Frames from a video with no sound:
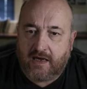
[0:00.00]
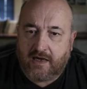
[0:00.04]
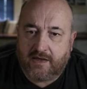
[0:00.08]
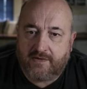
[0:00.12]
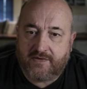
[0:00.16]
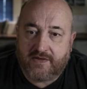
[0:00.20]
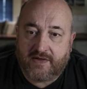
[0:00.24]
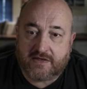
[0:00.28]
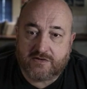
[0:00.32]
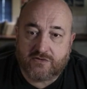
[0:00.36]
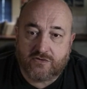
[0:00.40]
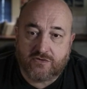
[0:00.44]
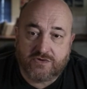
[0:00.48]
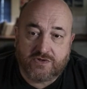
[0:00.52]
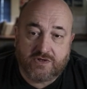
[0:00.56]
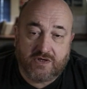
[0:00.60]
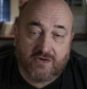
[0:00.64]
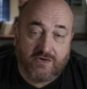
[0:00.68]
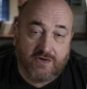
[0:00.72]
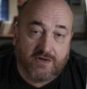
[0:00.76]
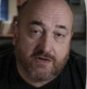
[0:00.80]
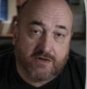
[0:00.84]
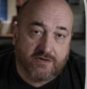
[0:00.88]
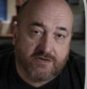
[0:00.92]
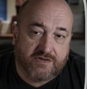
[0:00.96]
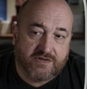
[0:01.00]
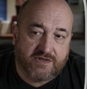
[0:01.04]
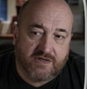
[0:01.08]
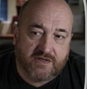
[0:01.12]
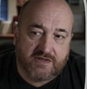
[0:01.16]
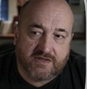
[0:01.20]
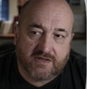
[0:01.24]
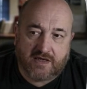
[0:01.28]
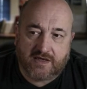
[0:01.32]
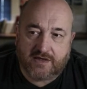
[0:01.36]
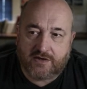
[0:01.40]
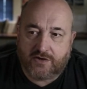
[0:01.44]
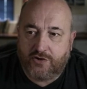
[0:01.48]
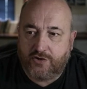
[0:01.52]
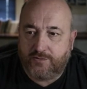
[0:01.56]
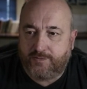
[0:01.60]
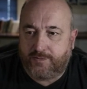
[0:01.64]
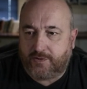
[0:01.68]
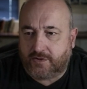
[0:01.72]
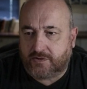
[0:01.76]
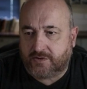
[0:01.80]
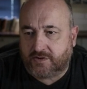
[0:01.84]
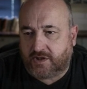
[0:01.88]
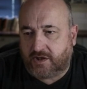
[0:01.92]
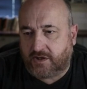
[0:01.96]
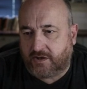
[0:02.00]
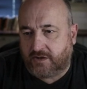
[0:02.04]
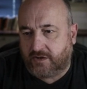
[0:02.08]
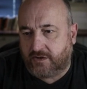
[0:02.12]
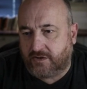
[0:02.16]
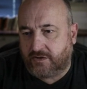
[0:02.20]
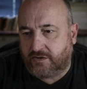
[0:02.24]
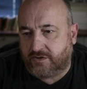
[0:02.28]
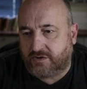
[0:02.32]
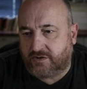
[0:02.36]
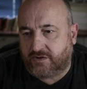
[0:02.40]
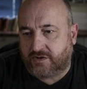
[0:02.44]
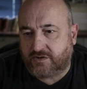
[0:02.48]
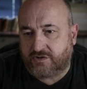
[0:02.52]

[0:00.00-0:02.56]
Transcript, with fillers: that also includes things like coupon codes,